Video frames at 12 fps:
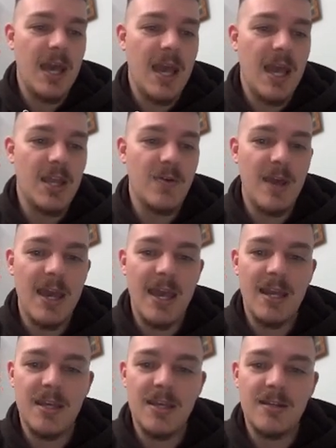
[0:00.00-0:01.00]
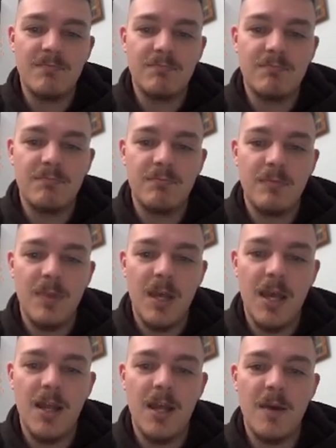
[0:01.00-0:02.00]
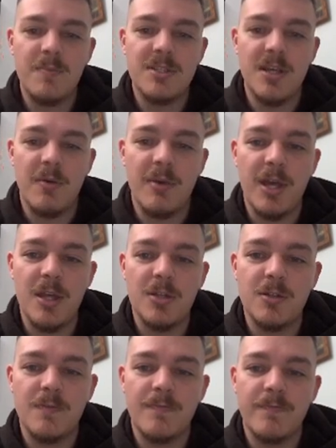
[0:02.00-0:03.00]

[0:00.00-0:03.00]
and you add in an upsell page.